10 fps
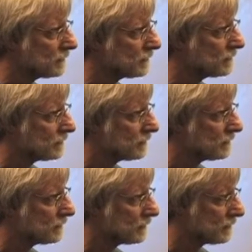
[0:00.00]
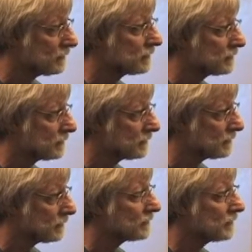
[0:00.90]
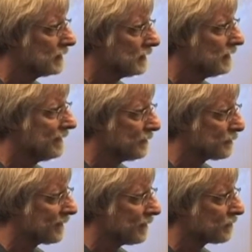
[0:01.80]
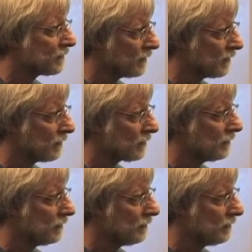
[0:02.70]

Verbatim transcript: get ourselves in and see ourselves as sort of uh,